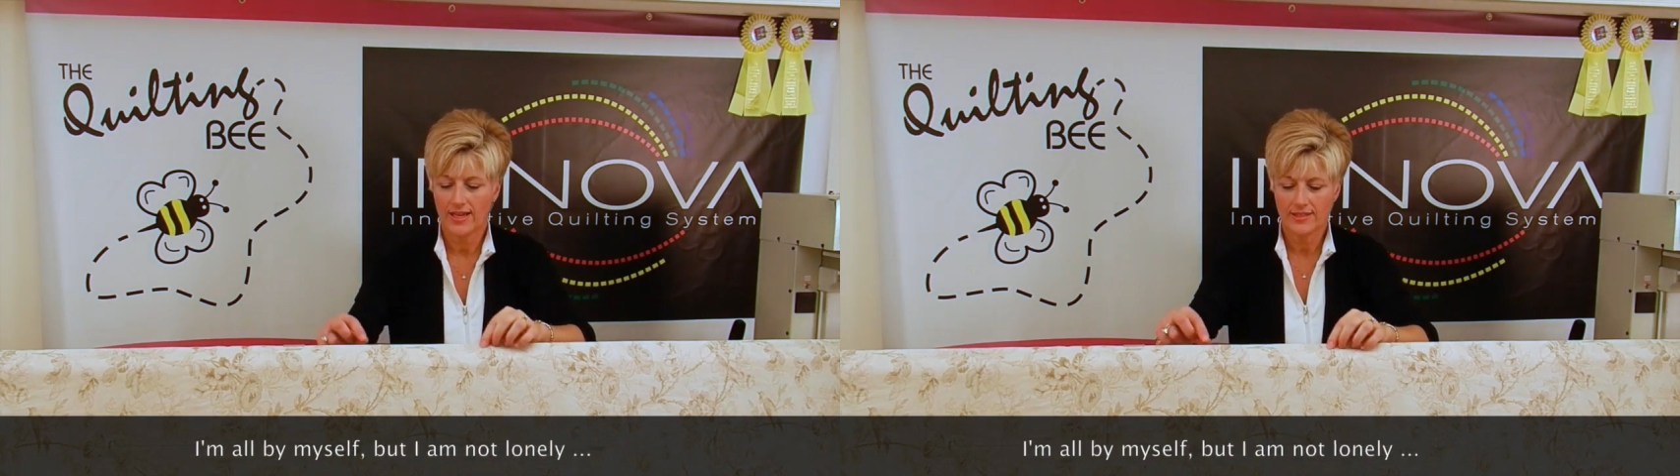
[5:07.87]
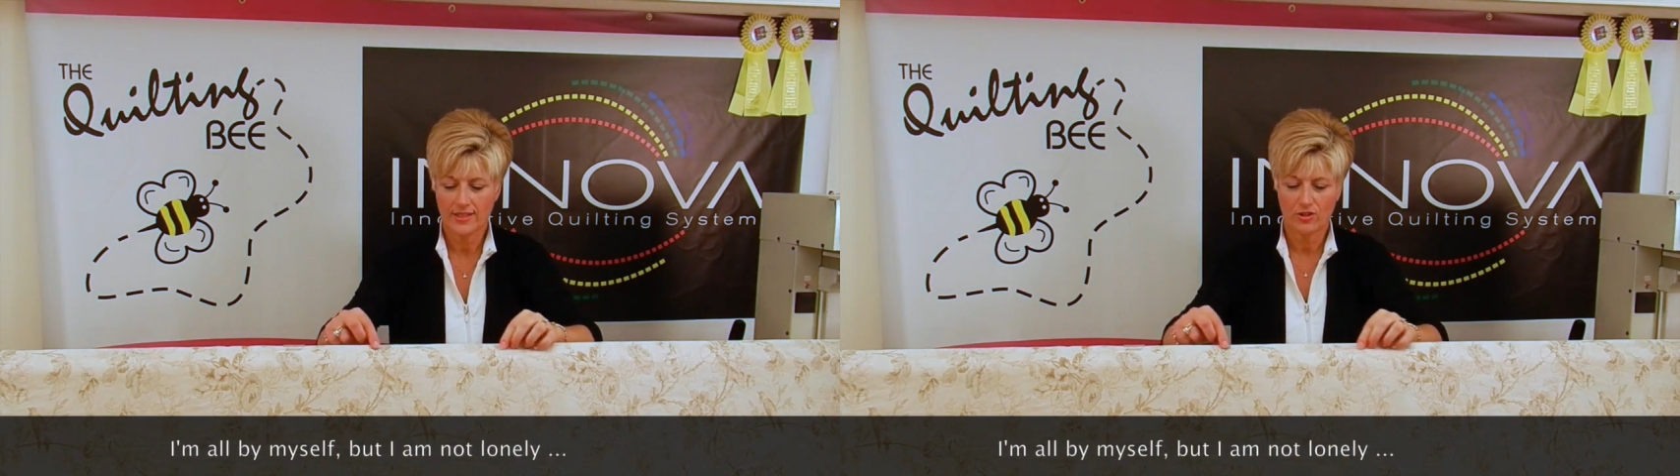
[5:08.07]

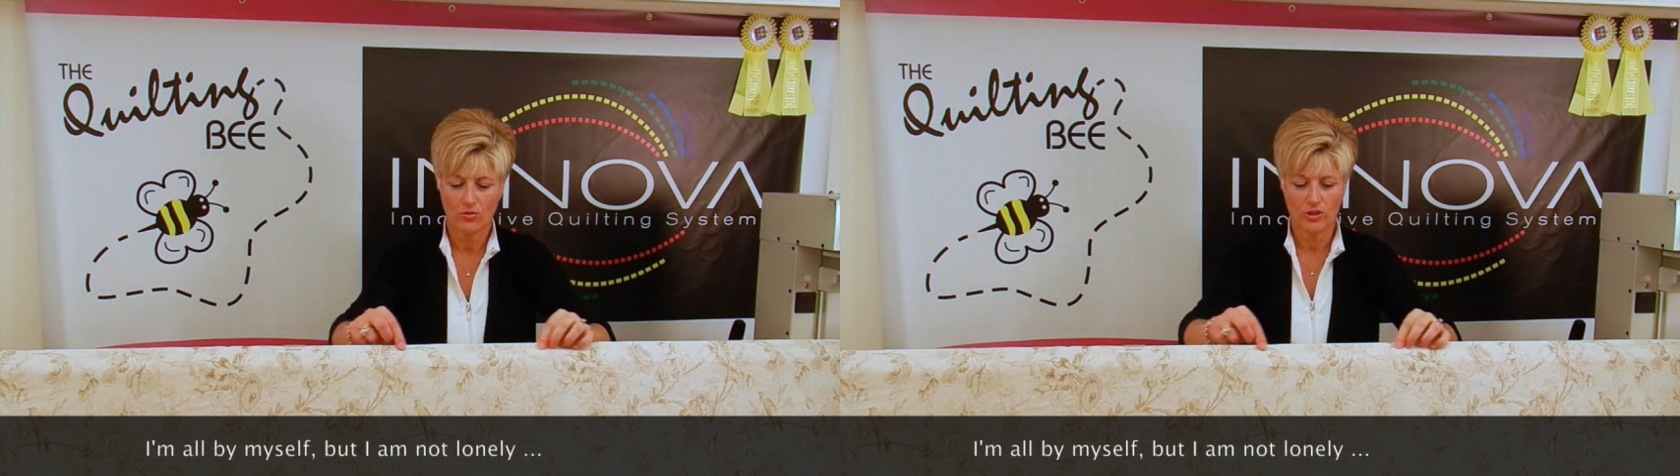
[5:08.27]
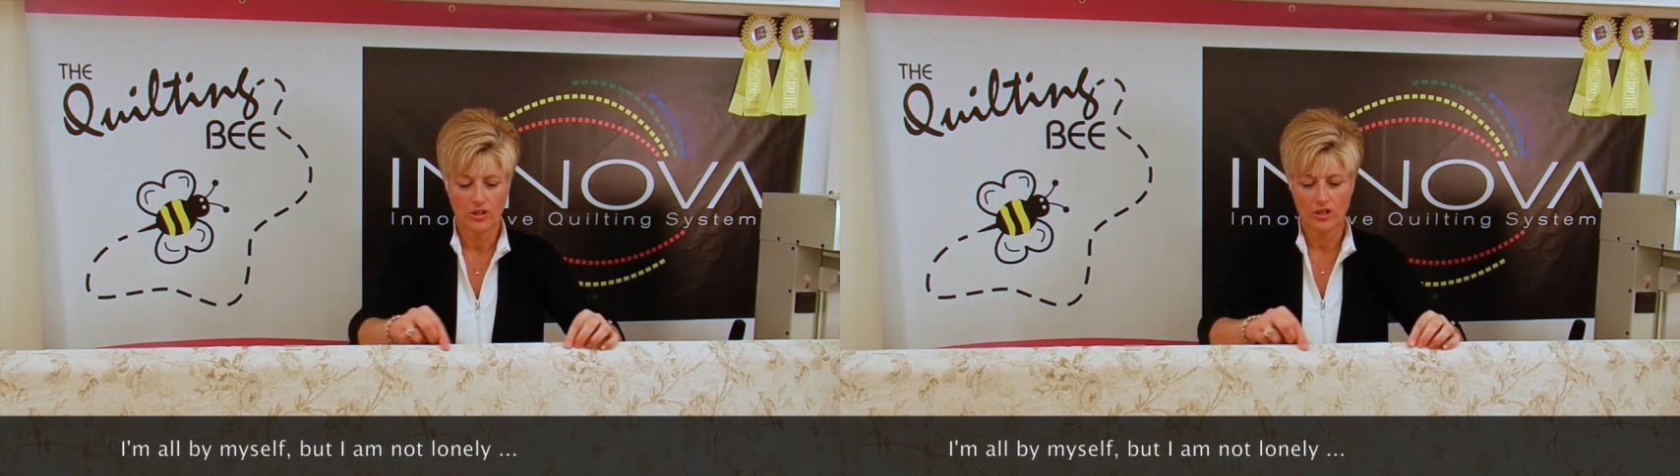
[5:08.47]
as I
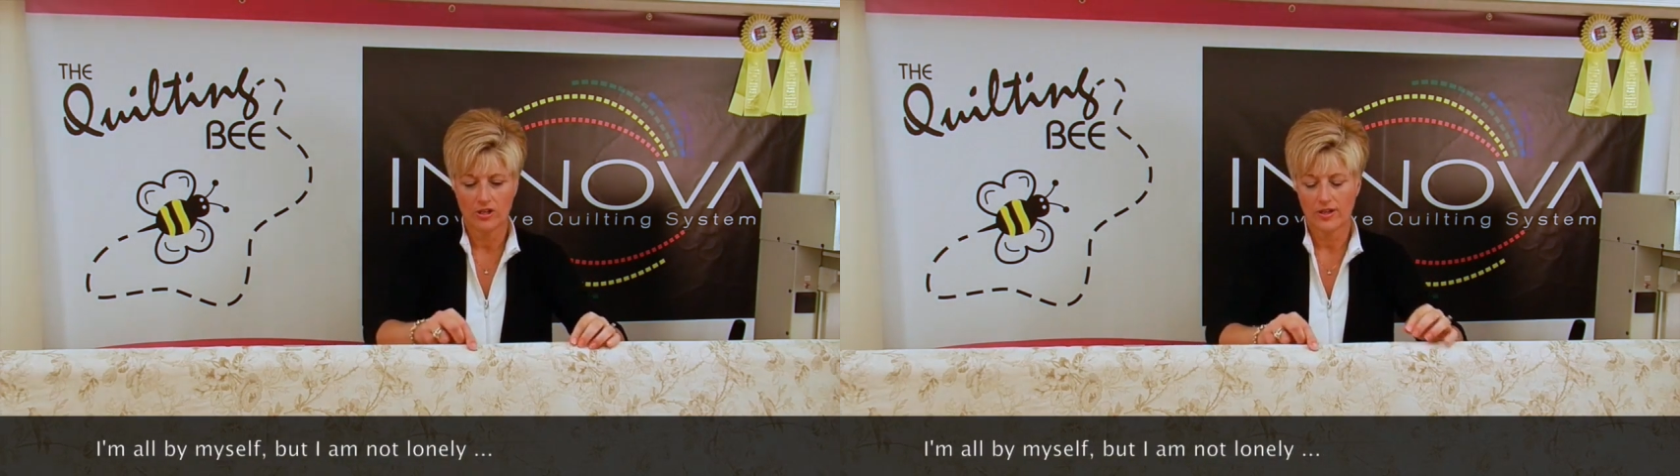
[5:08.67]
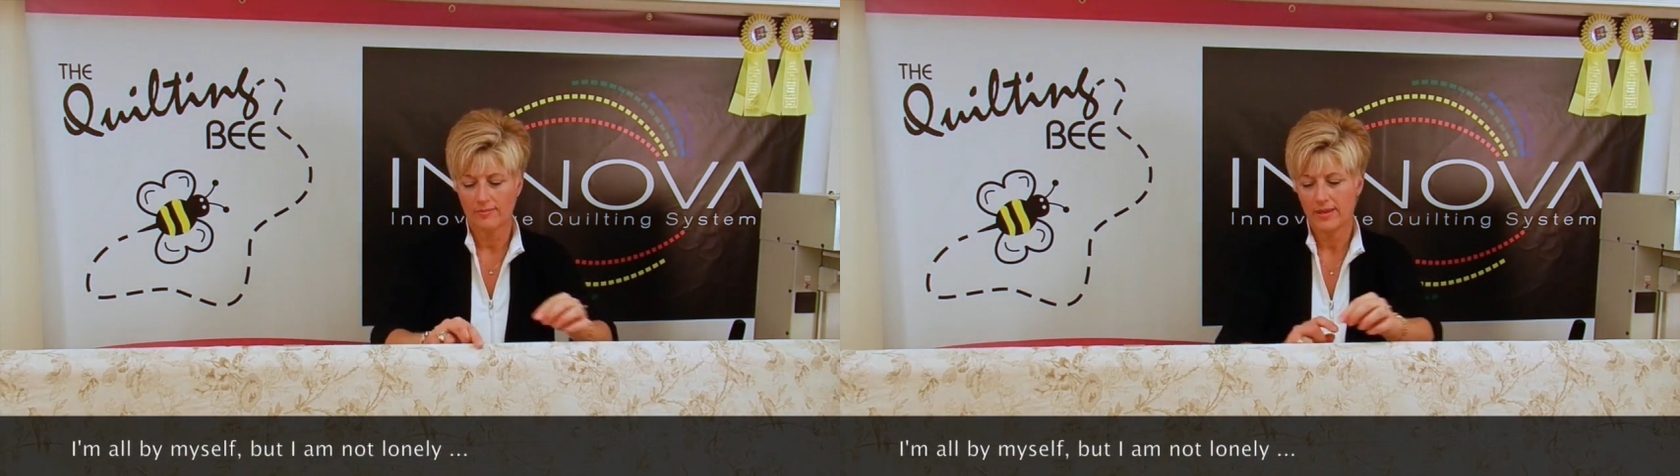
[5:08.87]
go
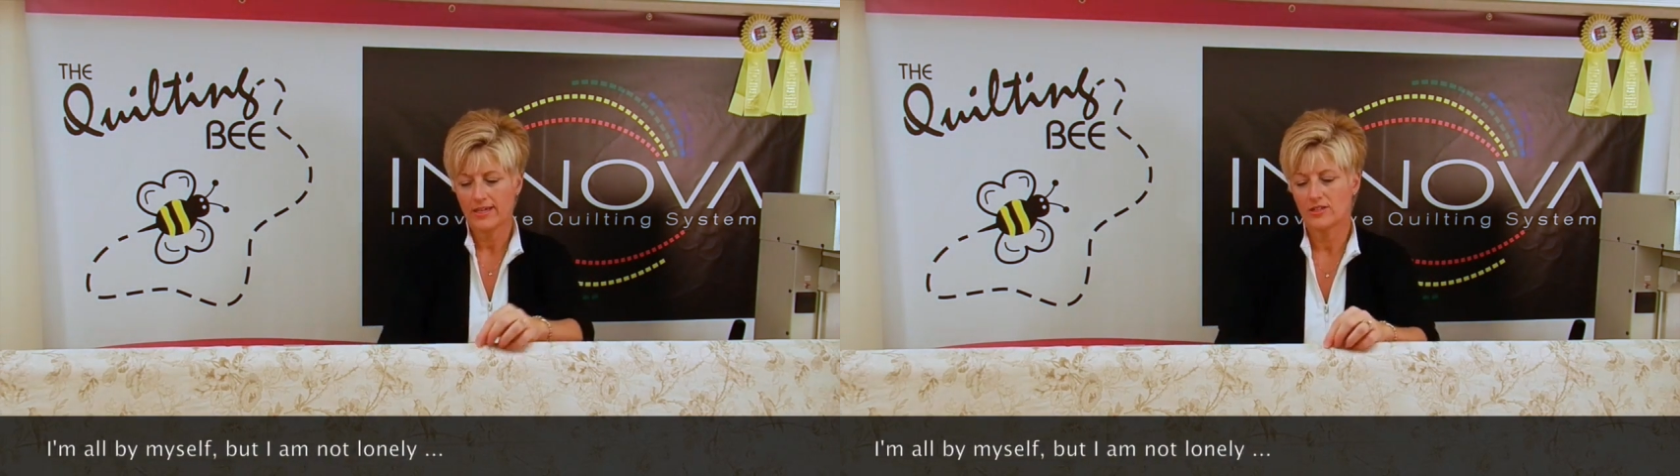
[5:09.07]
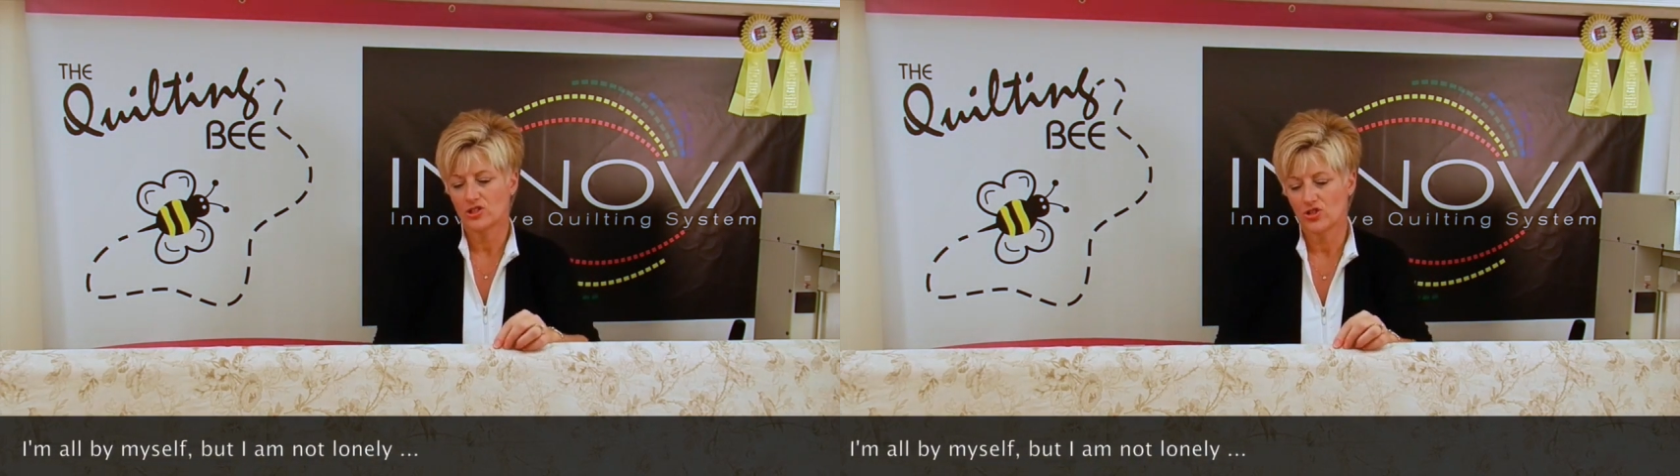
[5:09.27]
along, I'm making